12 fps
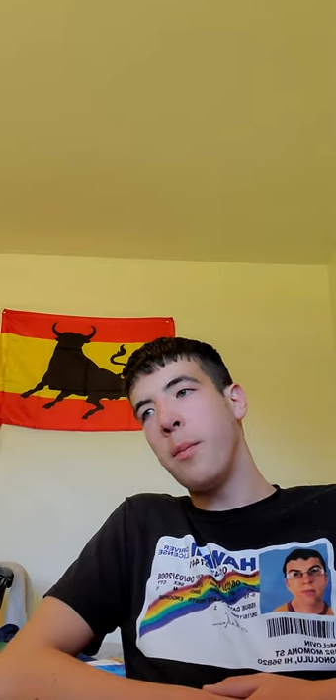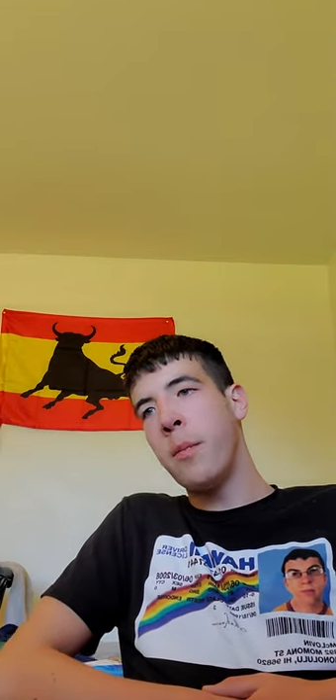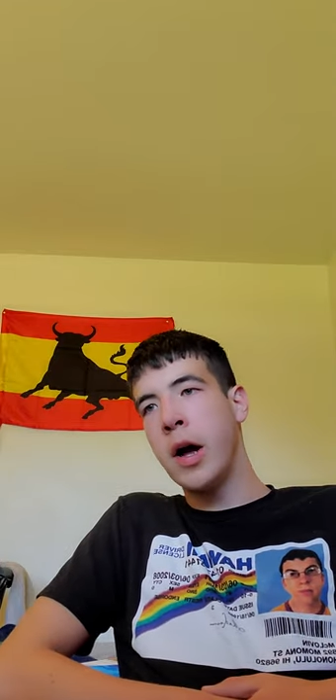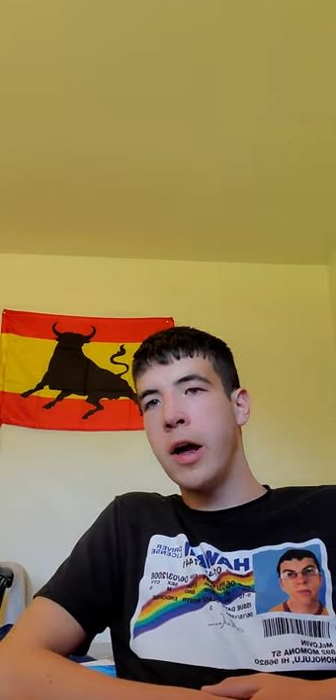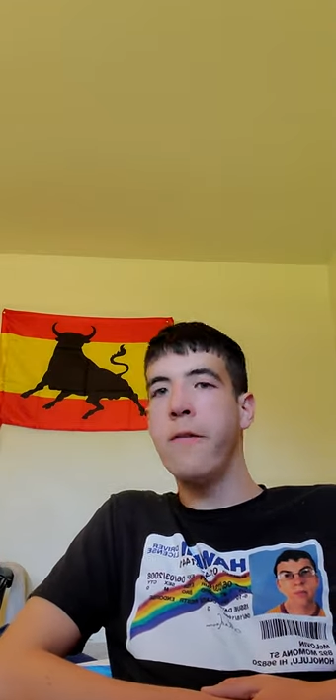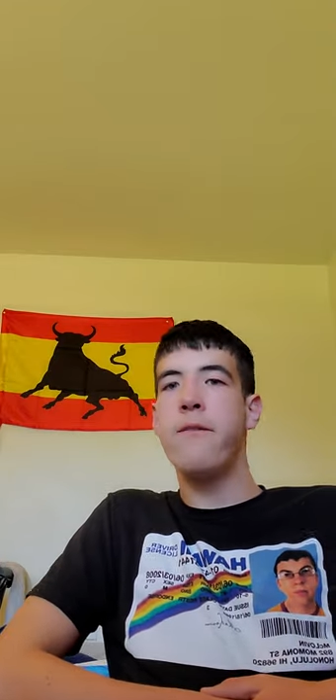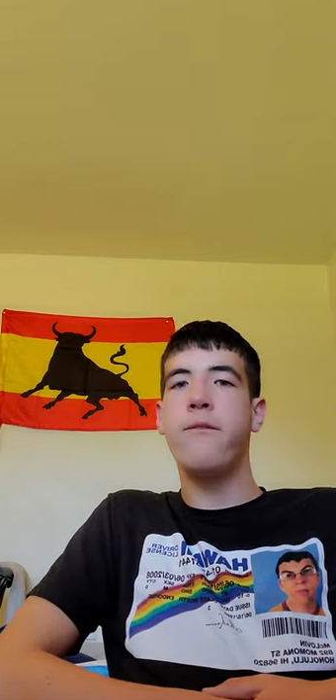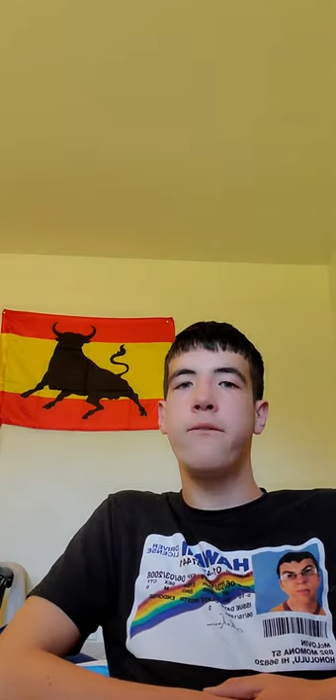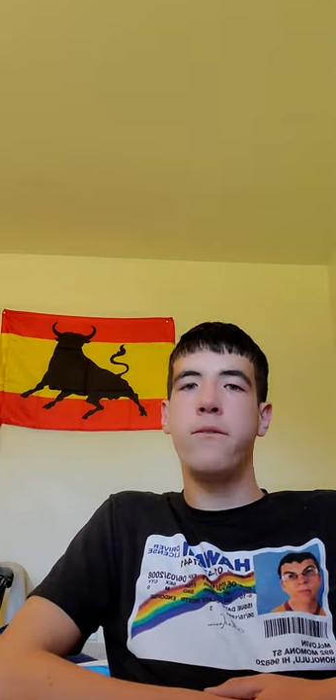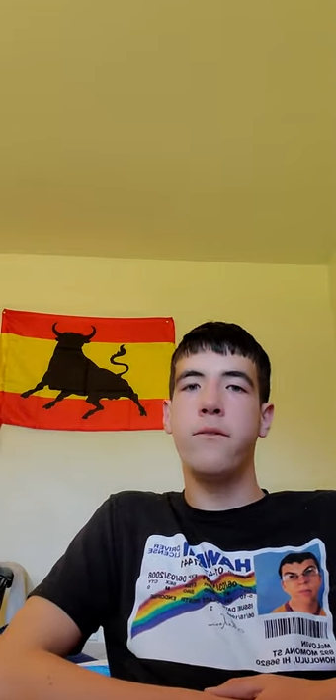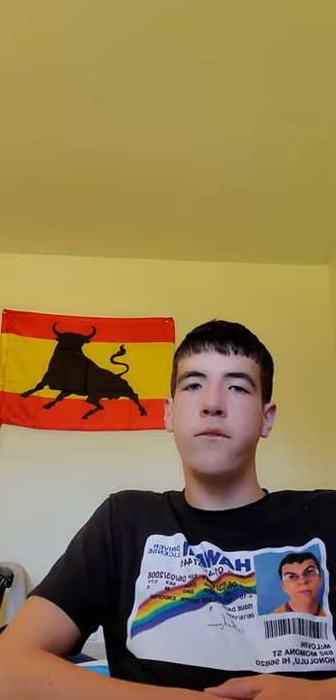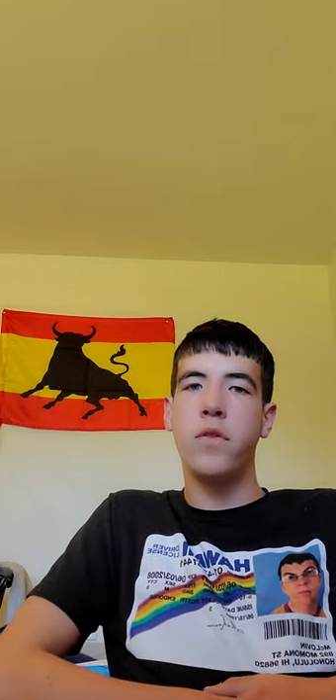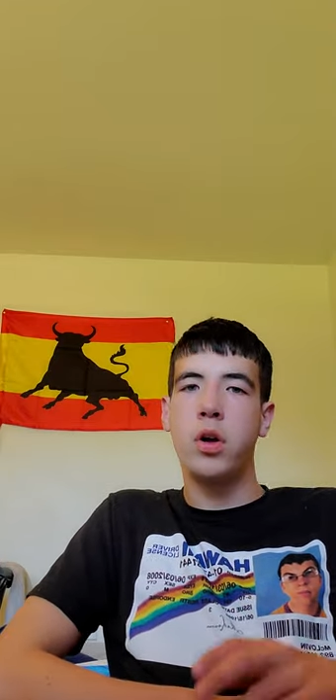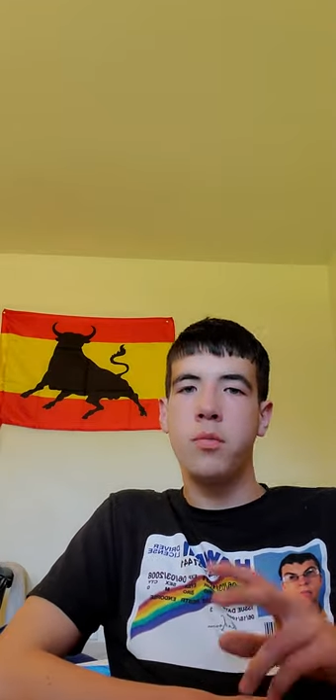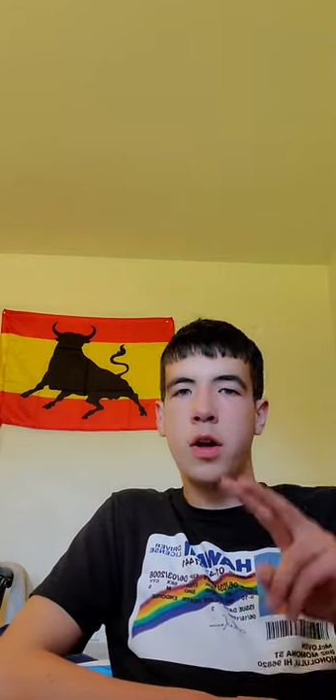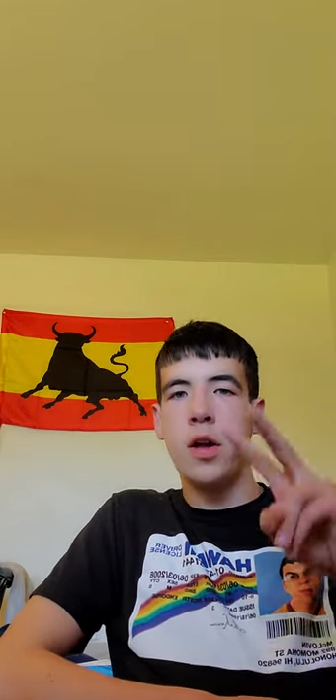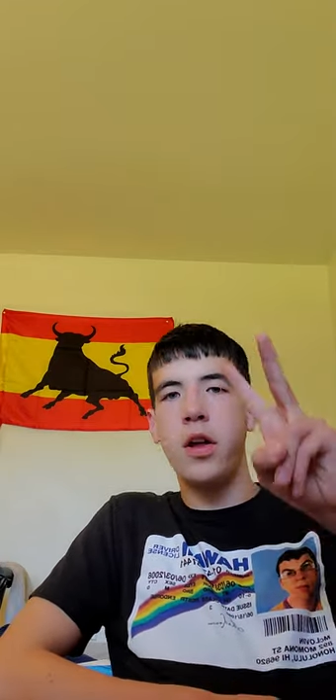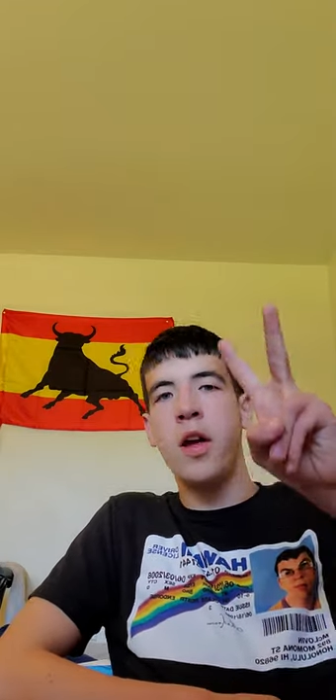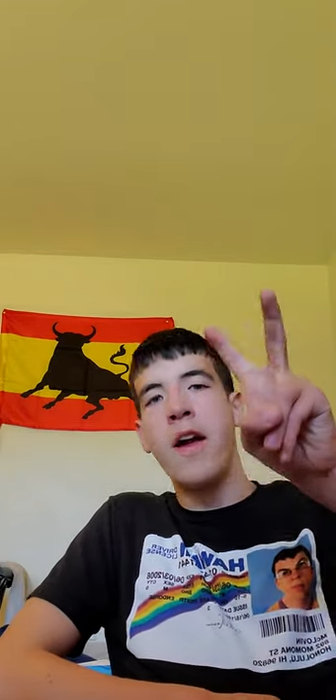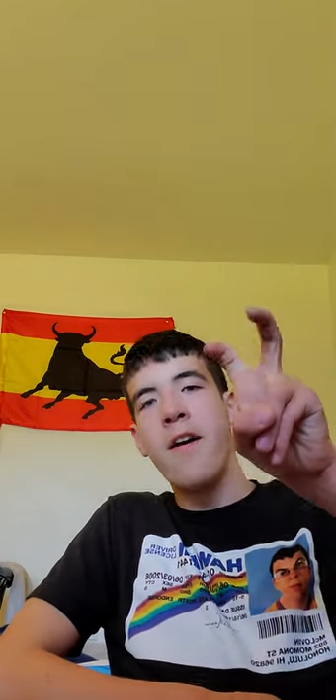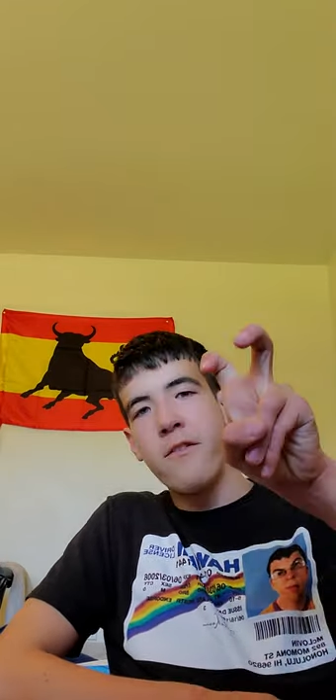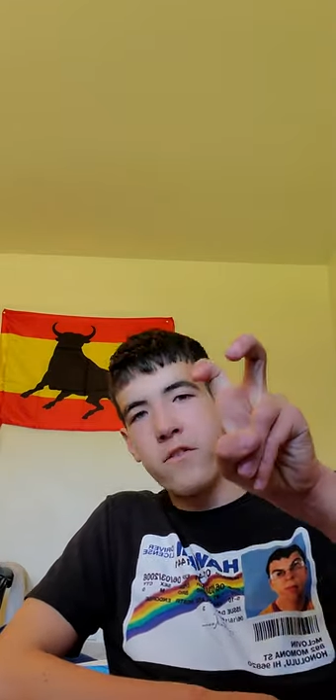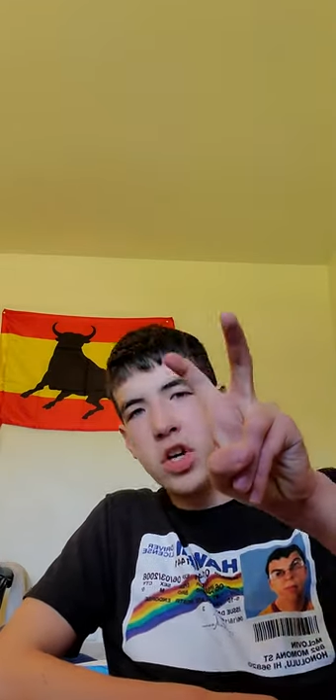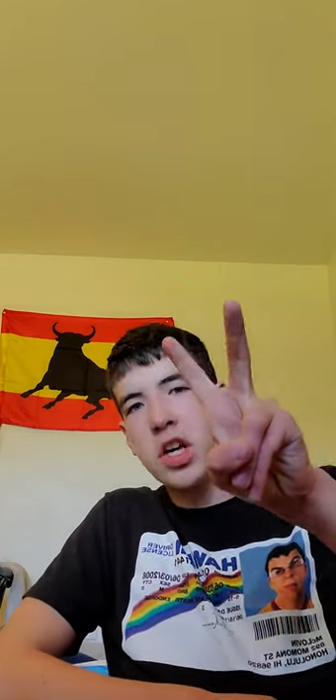my my
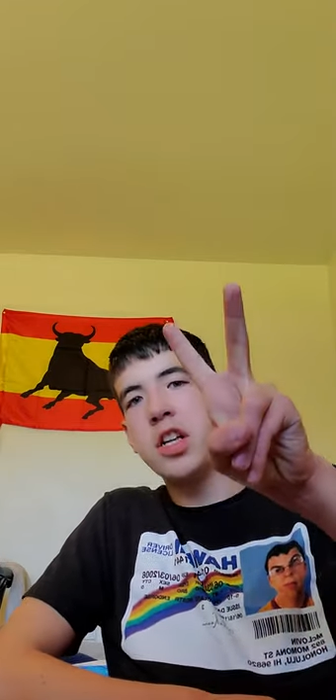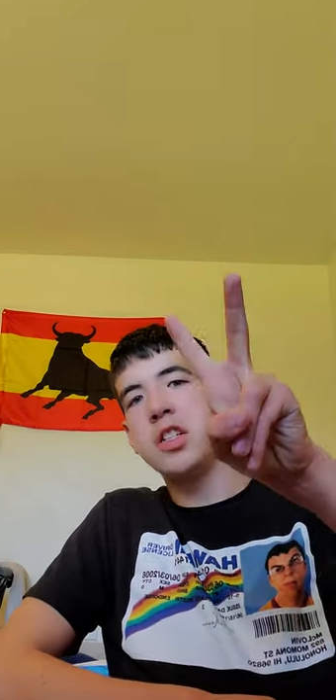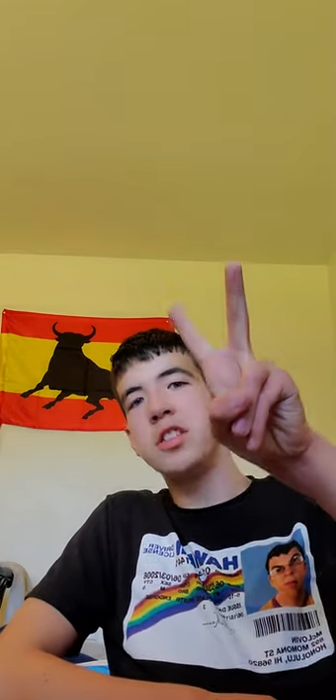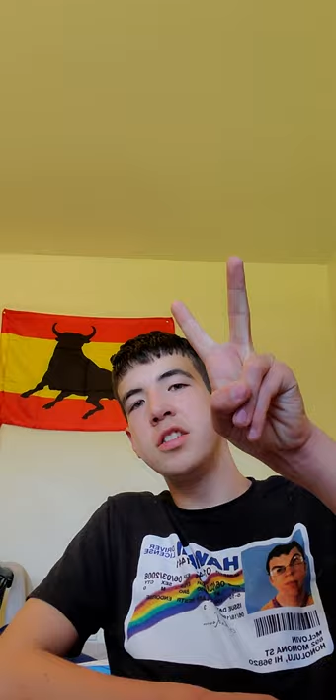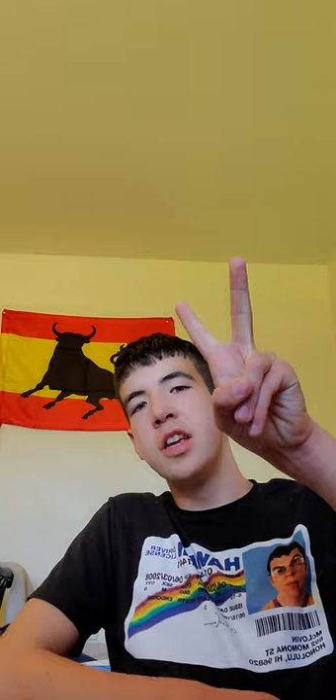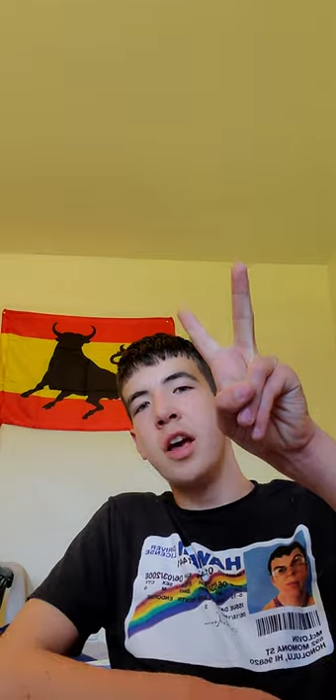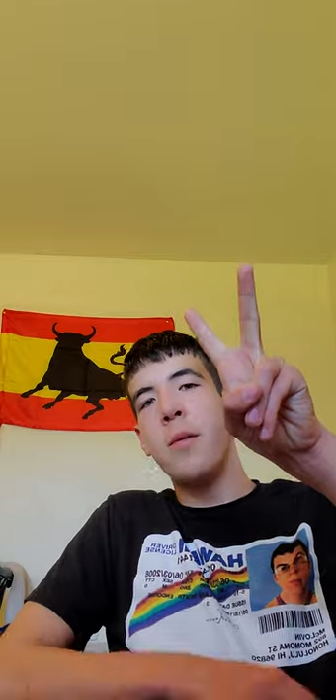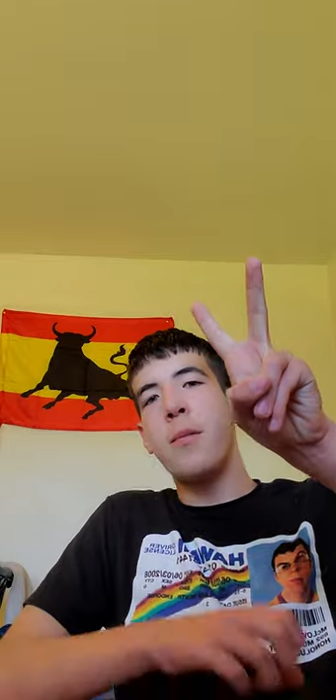friends,